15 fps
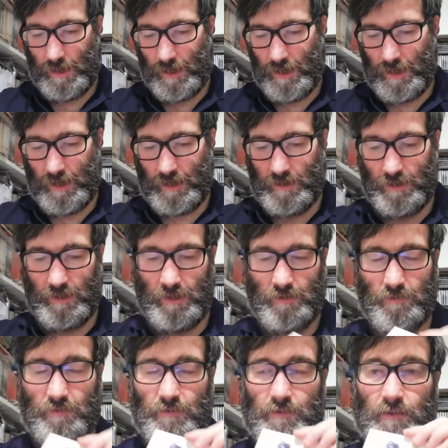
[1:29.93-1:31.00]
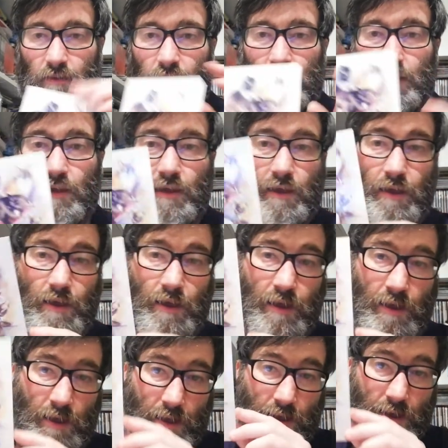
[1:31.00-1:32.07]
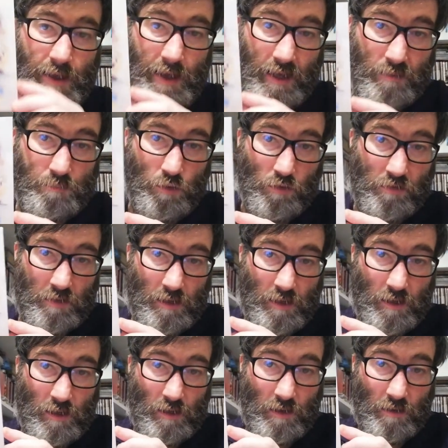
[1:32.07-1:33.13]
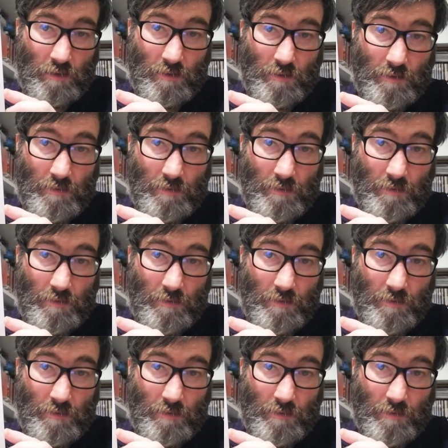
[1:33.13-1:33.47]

And it's a cat postcard.